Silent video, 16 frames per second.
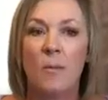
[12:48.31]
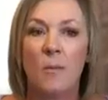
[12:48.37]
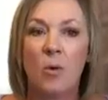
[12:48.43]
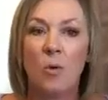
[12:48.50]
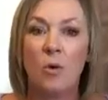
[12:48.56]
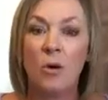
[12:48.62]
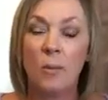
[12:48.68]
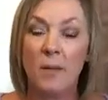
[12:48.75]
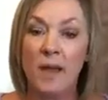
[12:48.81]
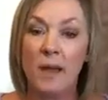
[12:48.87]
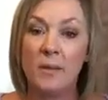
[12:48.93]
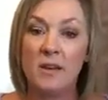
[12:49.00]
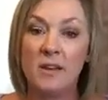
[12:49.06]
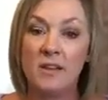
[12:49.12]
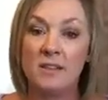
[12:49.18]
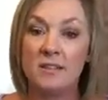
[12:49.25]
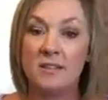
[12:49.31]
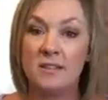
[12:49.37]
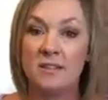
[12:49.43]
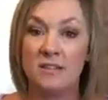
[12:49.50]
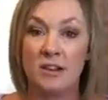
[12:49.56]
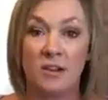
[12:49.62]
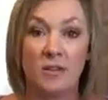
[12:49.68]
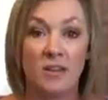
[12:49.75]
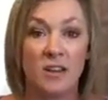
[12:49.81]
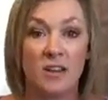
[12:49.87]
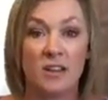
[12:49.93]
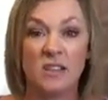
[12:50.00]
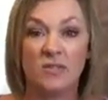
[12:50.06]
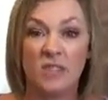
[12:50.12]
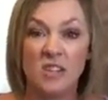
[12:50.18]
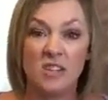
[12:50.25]
Or maybe it's, you know, the
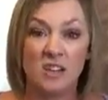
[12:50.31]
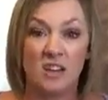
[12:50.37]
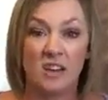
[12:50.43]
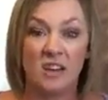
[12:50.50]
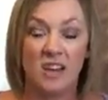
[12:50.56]
kids fishing